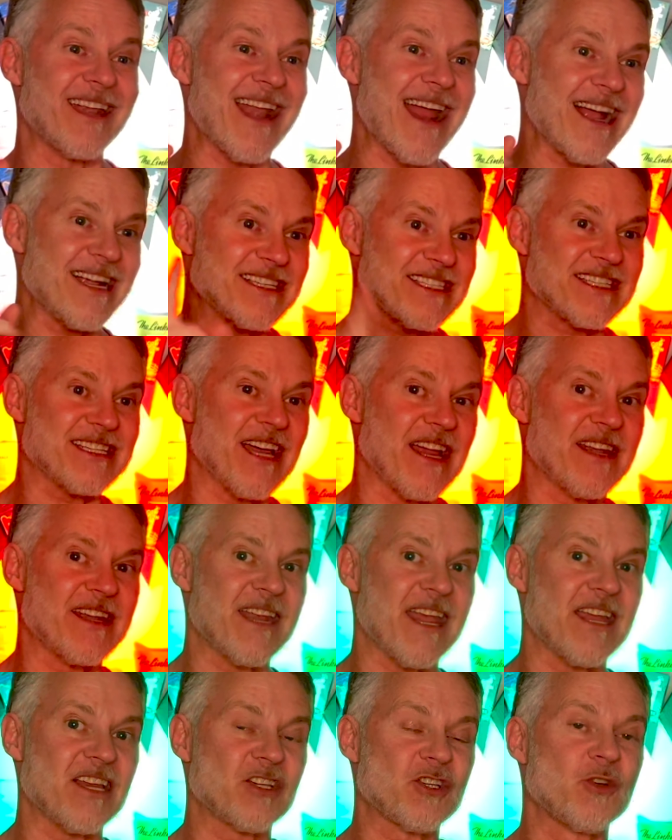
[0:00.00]
next
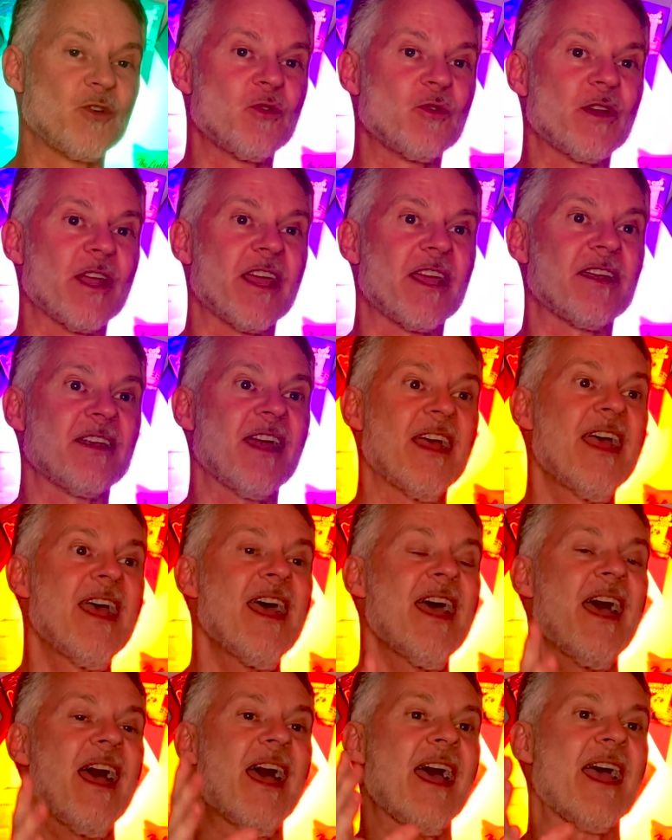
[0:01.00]
Sunday, tune in
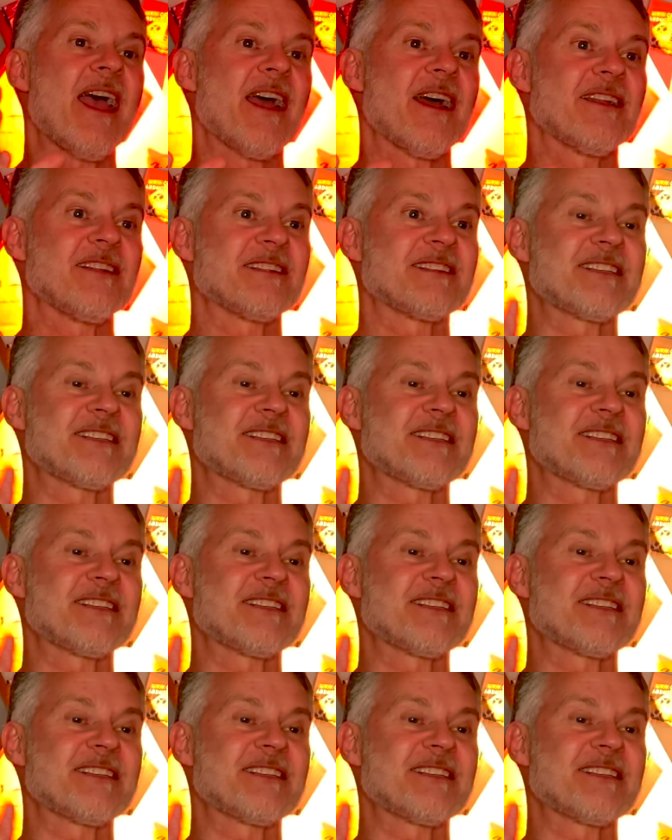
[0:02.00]
and